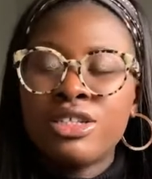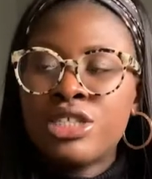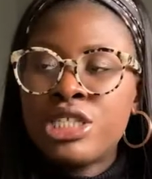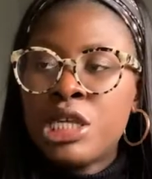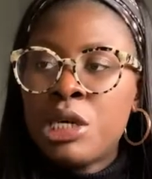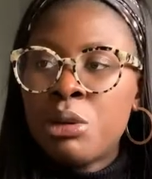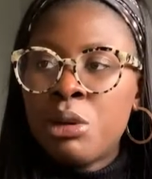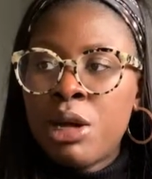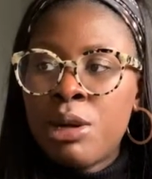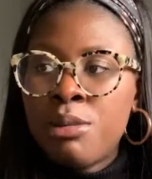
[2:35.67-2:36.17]

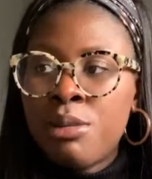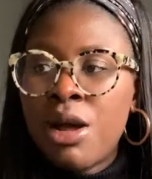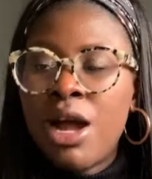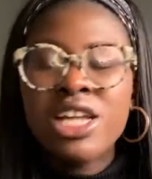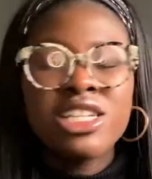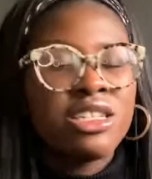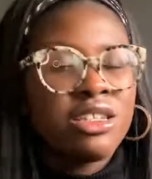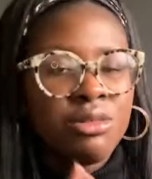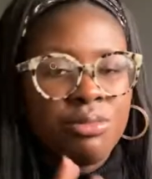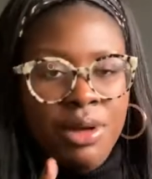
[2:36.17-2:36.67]
So I
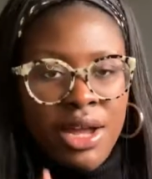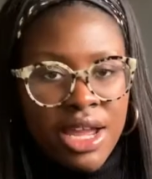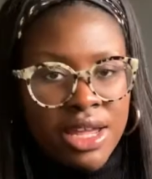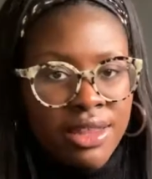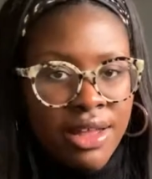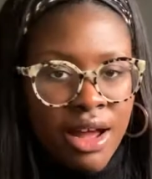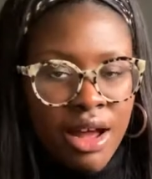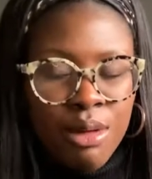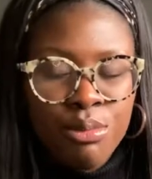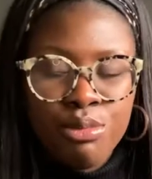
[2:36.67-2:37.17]
didn't pay
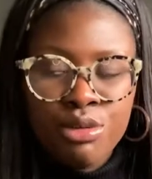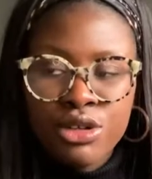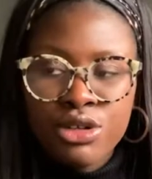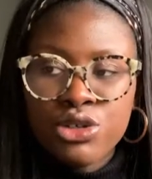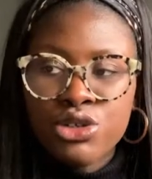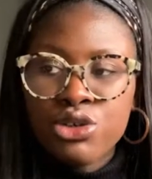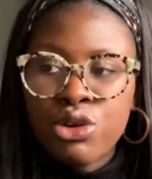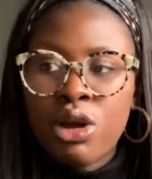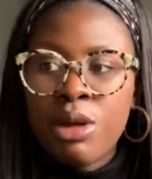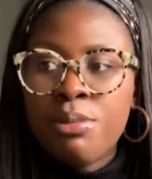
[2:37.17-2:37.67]
that. I'm pretty
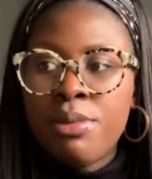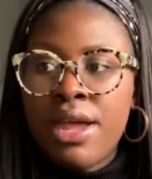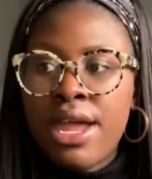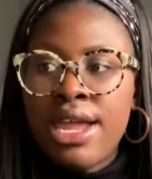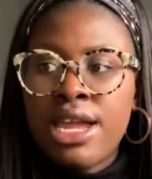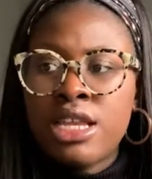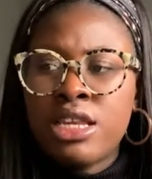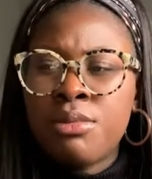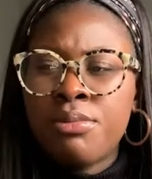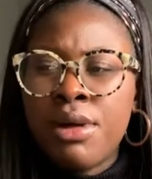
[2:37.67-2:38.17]
sure I
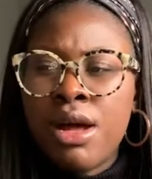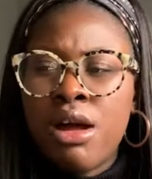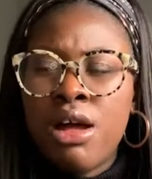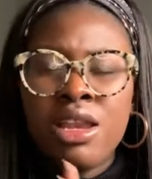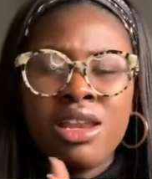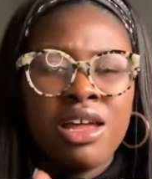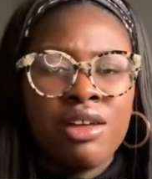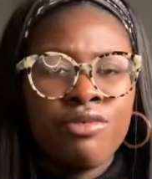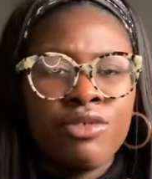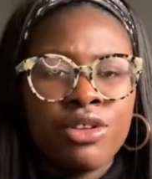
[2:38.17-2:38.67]
paid about
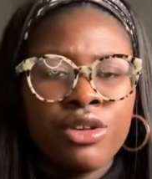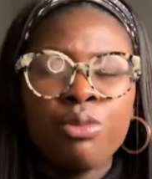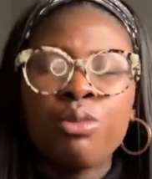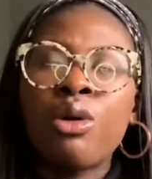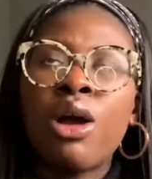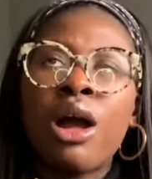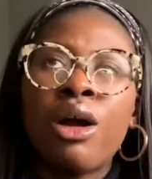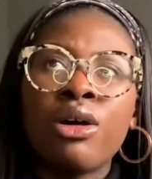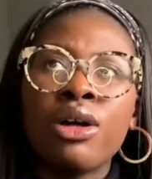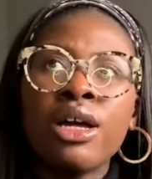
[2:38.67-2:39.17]

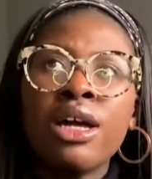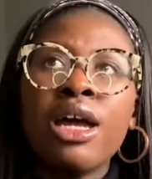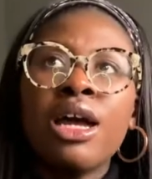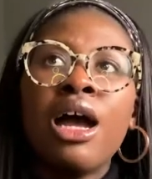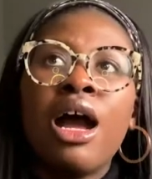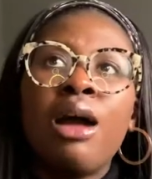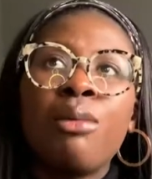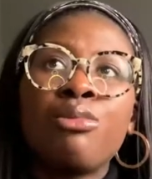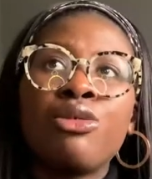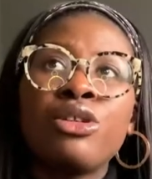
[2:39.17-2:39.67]

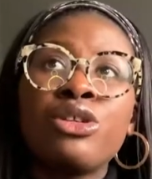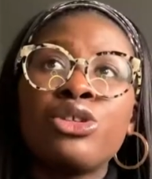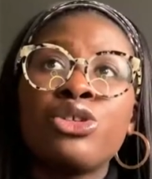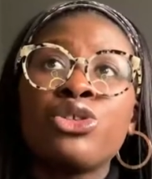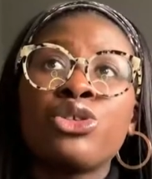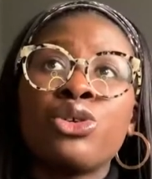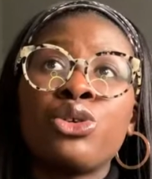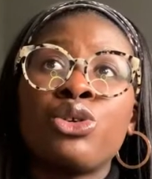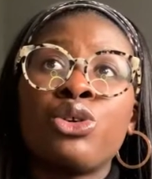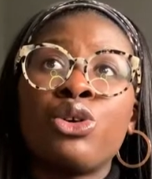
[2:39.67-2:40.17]
I'm pretty
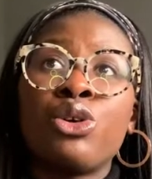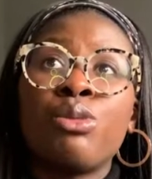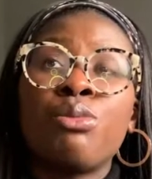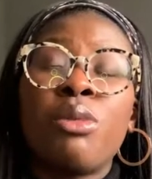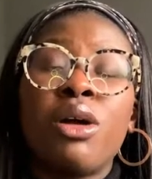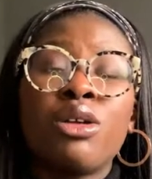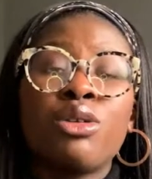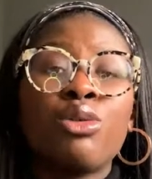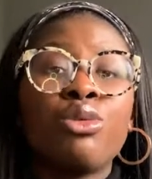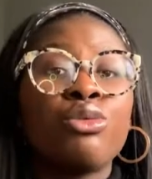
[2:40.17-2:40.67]
sure
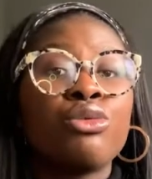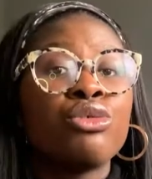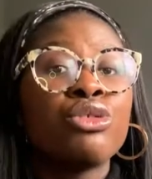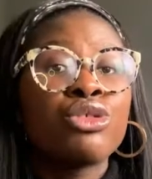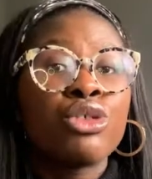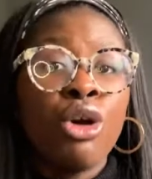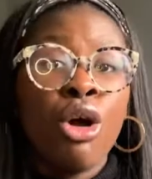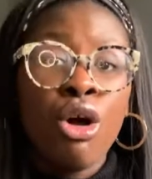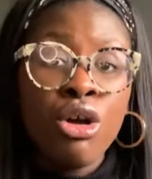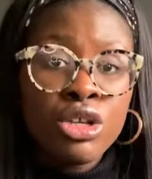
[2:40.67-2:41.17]
my course
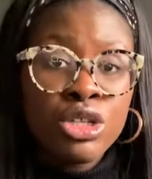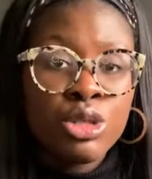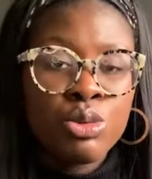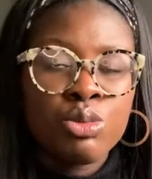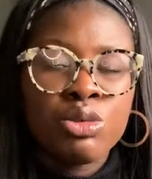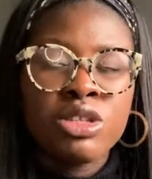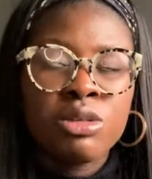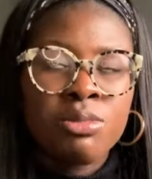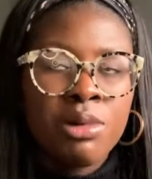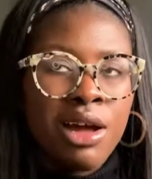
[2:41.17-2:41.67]
cost
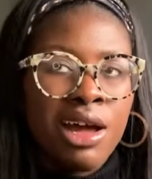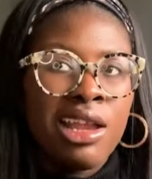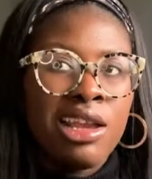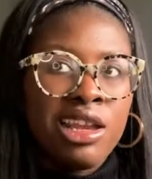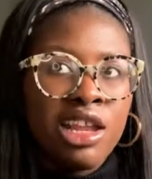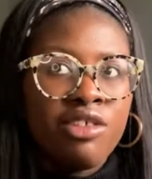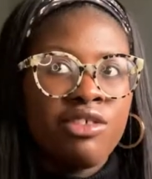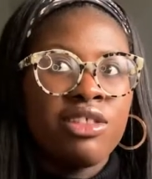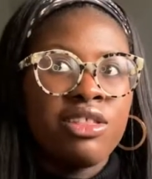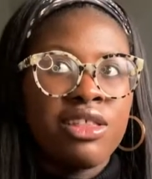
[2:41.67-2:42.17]
was about
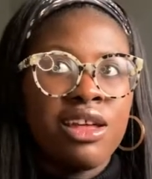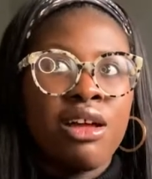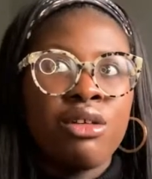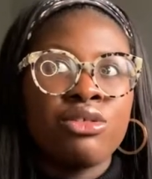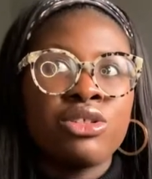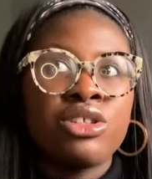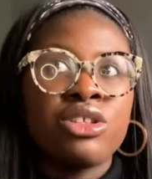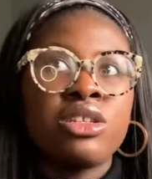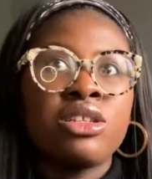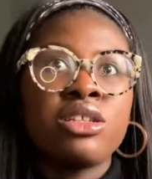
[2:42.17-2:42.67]

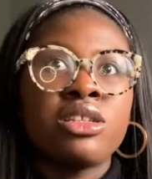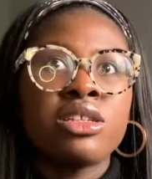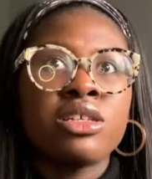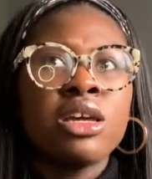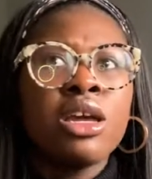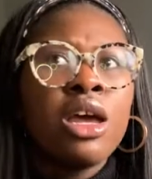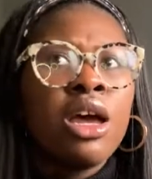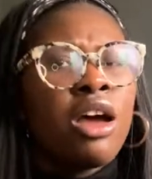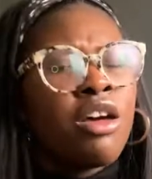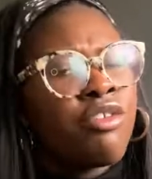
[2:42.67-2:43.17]
£11,550.
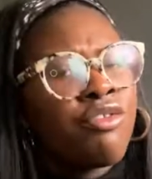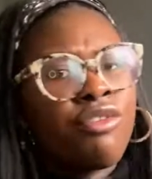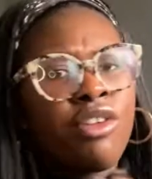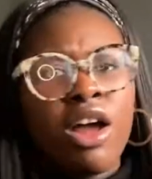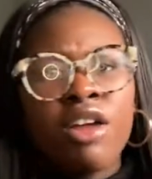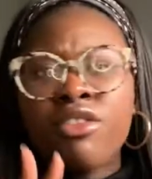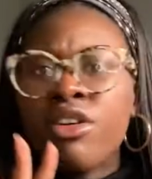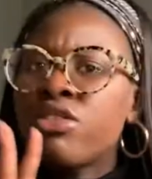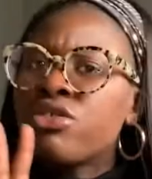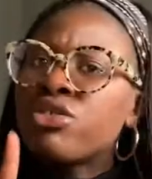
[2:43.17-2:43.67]

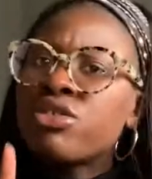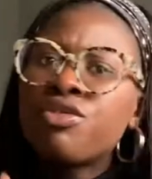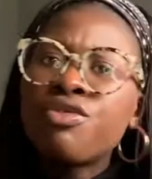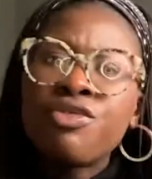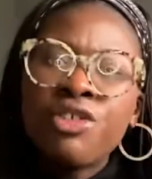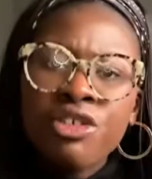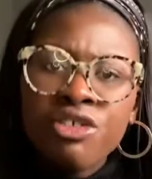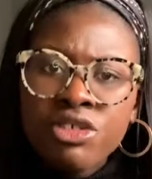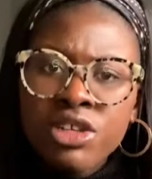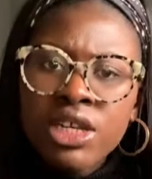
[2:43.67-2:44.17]
I
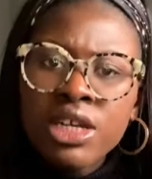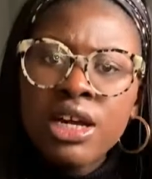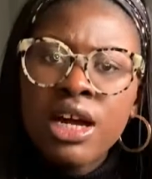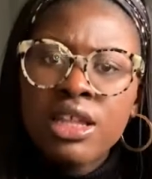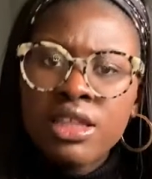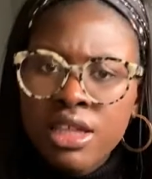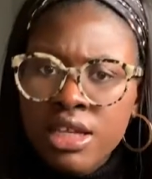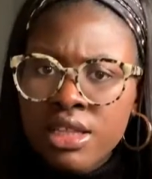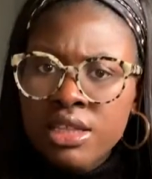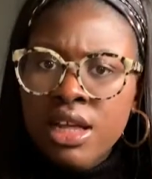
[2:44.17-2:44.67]

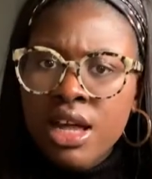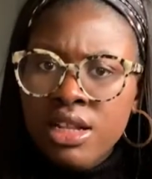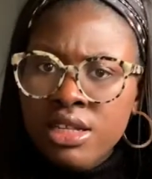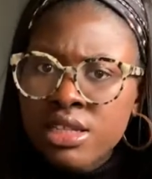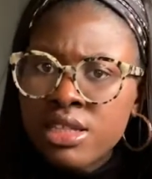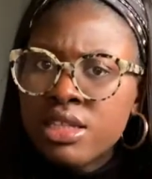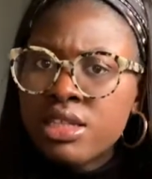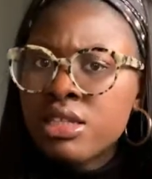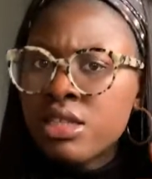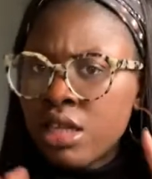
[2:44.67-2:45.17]
think
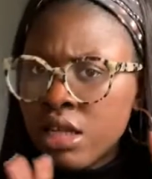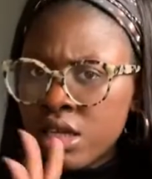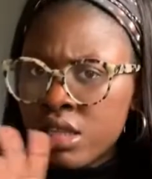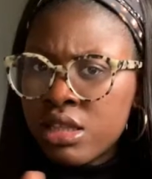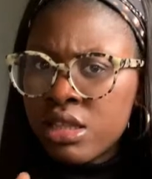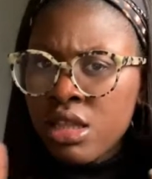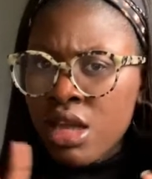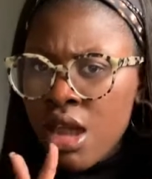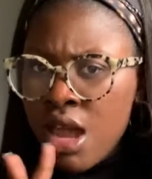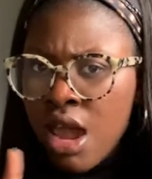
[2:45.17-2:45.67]
that's
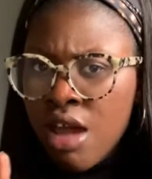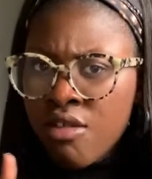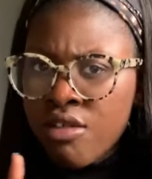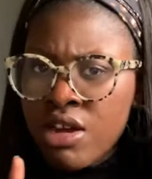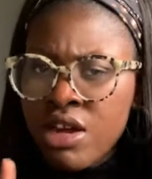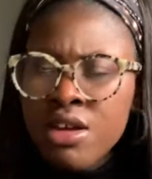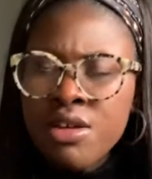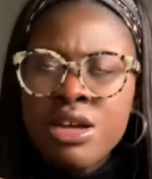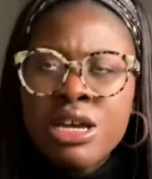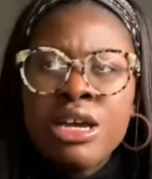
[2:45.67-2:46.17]
the
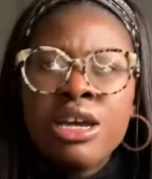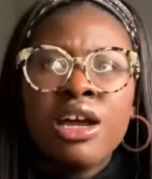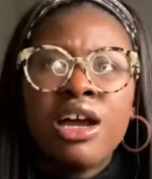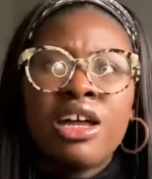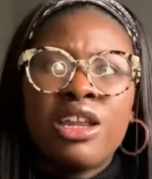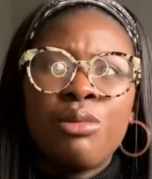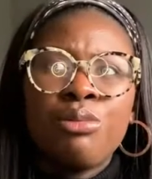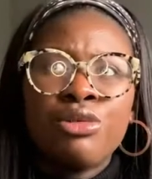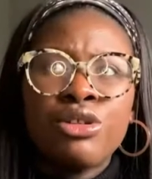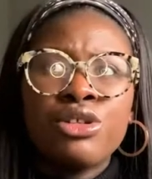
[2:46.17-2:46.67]
area,
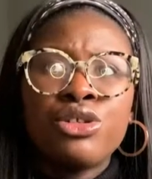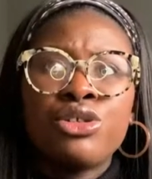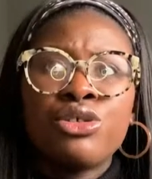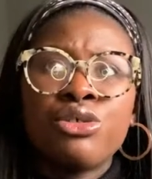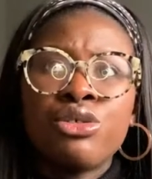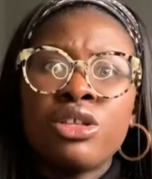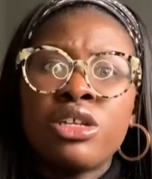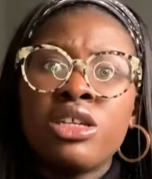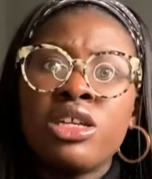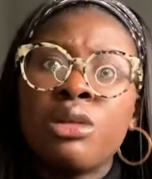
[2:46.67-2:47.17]
and I'm pretty sure
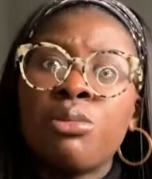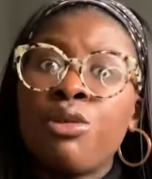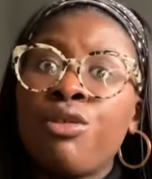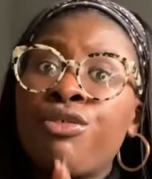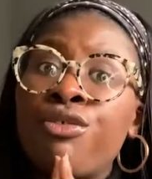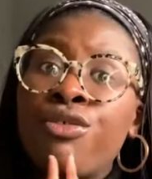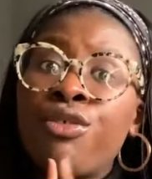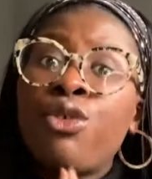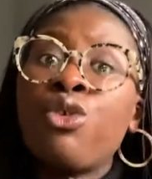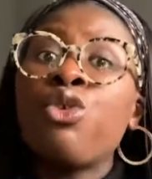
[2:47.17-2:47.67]
the year
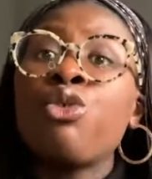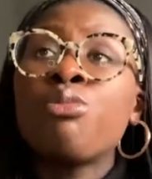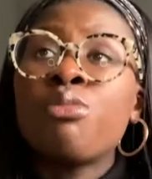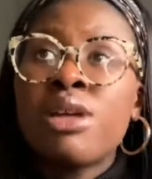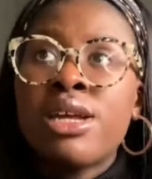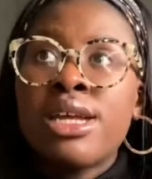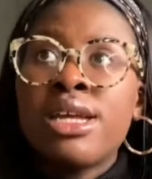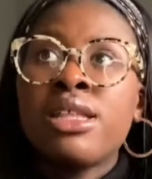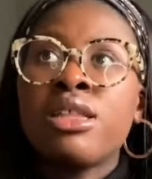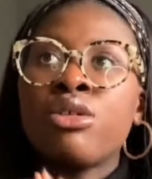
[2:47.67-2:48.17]
before
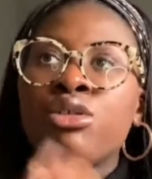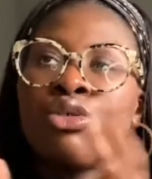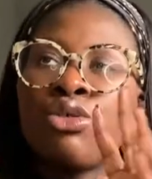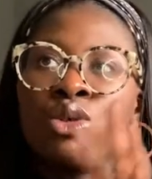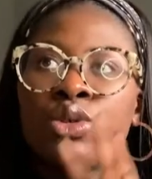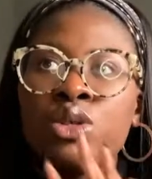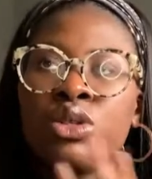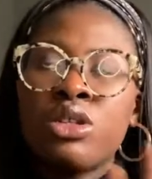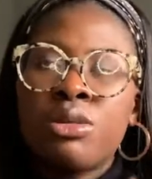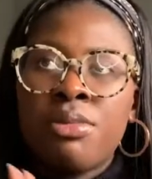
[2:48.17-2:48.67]
me the
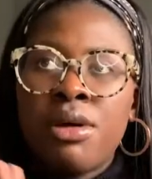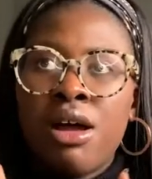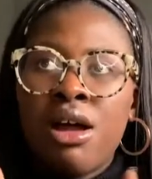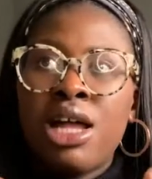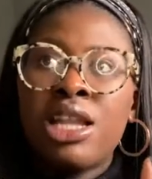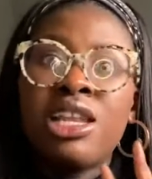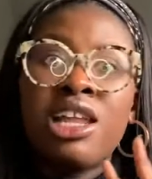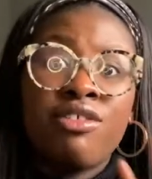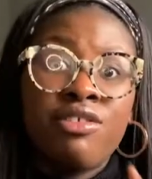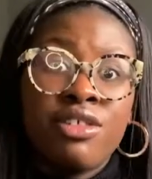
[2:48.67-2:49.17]
course was about
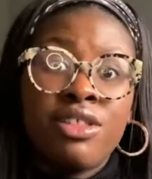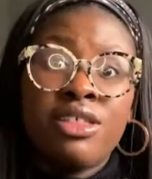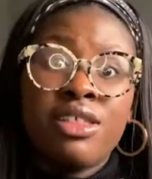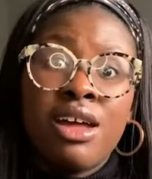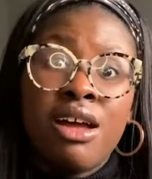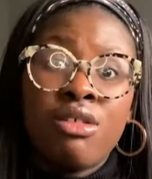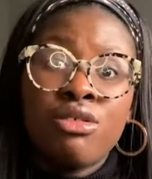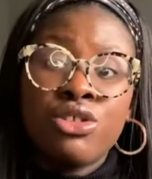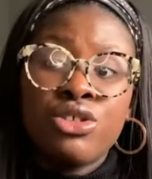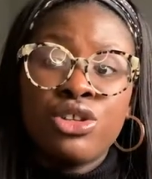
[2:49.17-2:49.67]

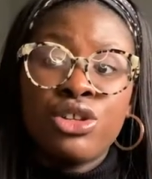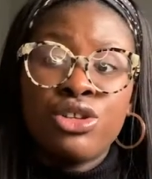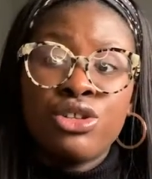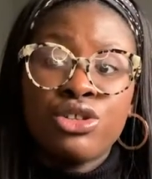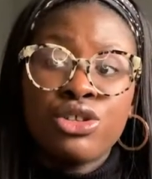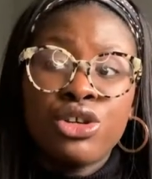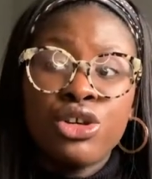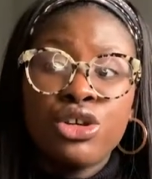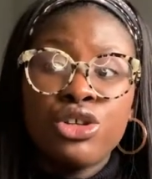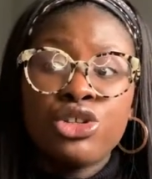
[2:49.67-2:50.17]

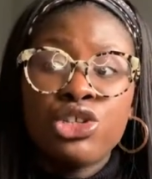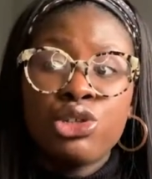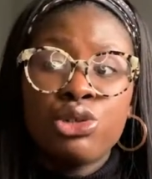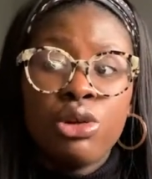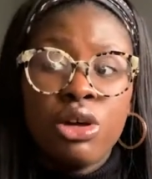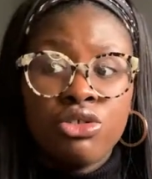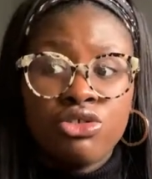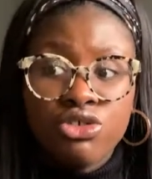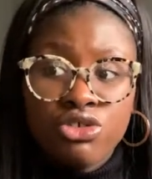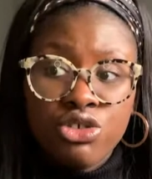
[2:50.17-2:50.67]

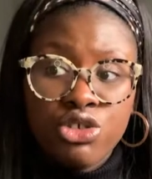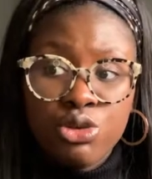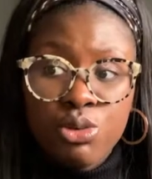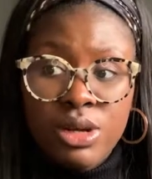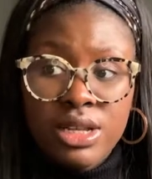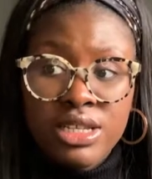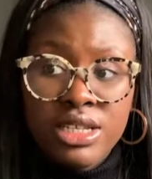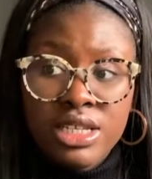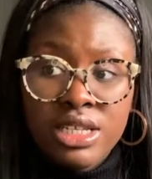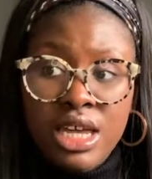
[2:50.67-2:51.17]

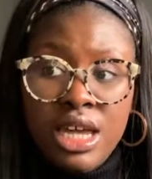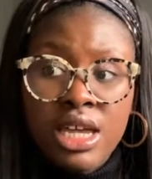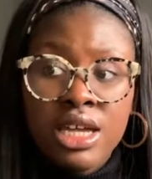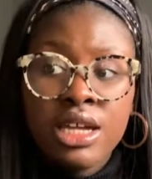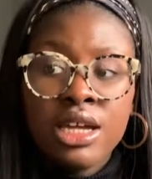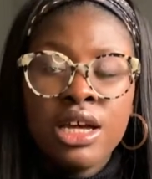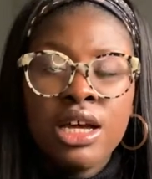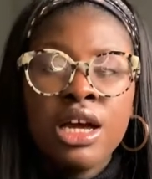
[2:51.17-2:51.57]
£11,220.